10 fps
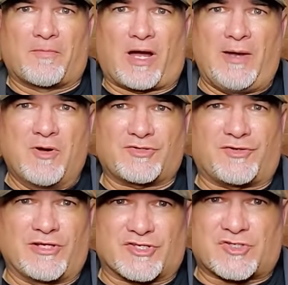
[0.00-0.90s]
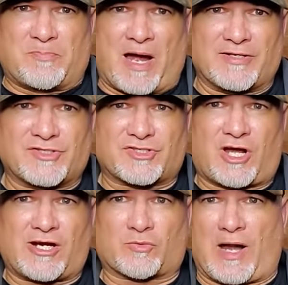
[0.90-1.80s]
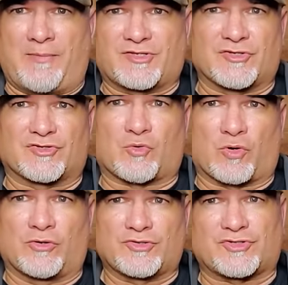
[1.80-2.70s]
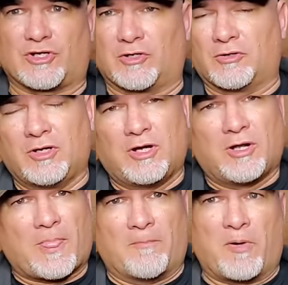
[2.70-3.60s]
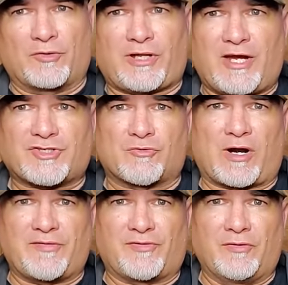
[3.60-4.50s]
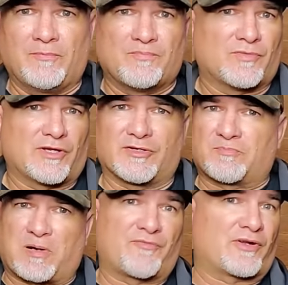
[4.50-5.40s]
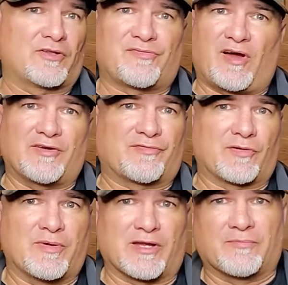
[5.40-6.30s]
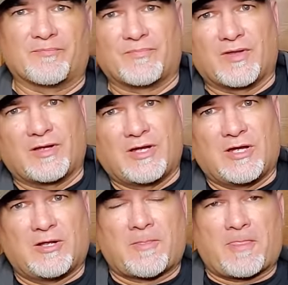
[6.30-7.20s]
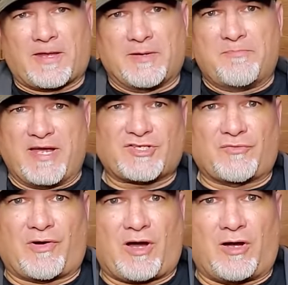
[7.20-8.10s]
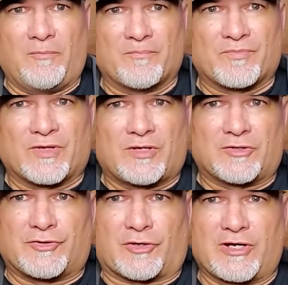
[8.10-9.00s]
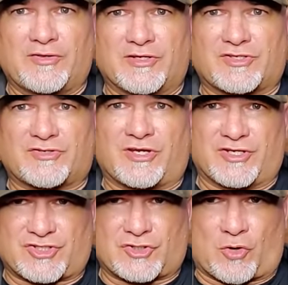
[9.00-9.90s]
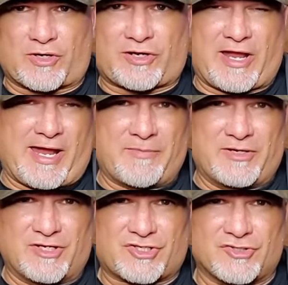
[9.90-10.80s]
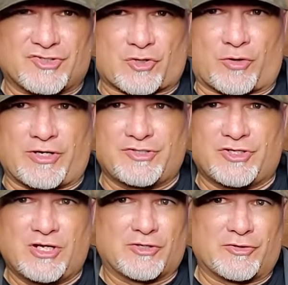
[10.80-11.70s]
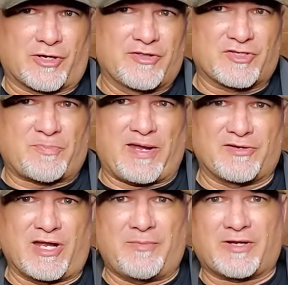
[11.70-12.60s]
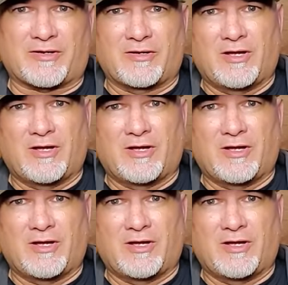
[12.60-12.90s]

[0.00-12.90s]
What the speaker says: I mostly spot and stalk rabbits and squirrels, so a bolt-action rifle is perfectly fine for me. And best of all, during this historic ammunition shortage during this pandemic,